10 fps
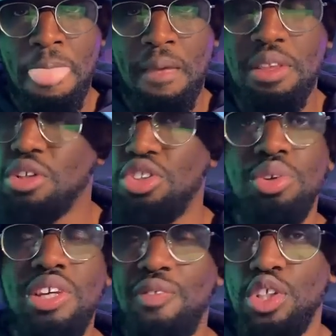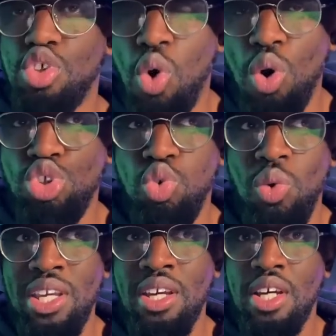There was no need for you to quote
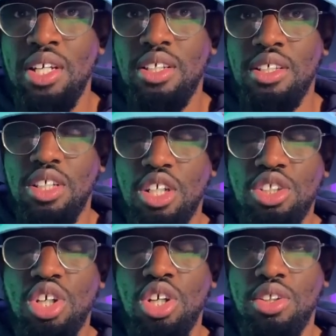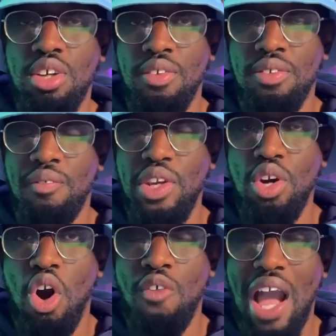tweet the
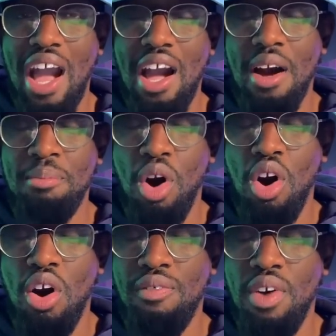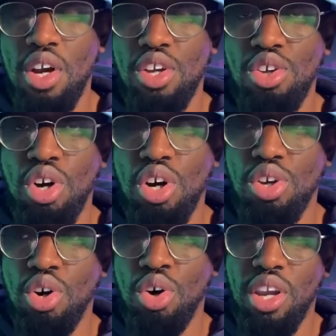video of
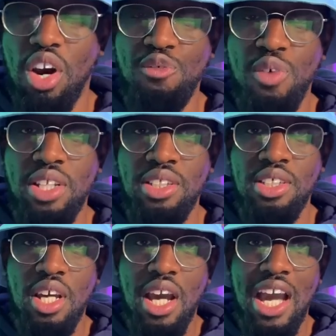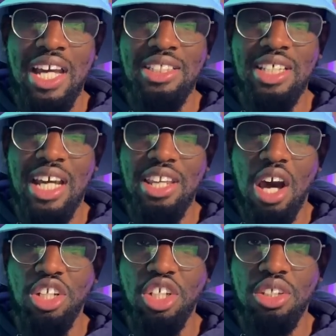your girlfriend and
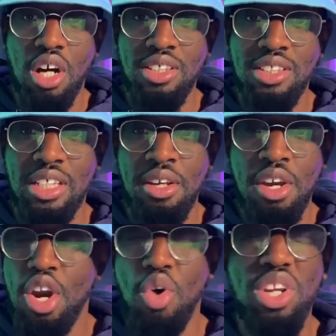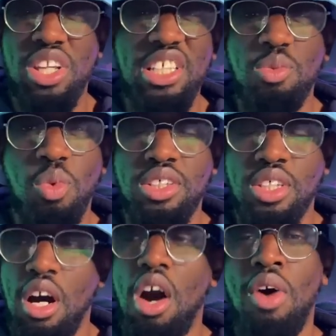Usher dancing. All it needed was
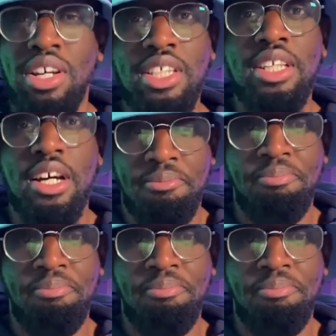I see that.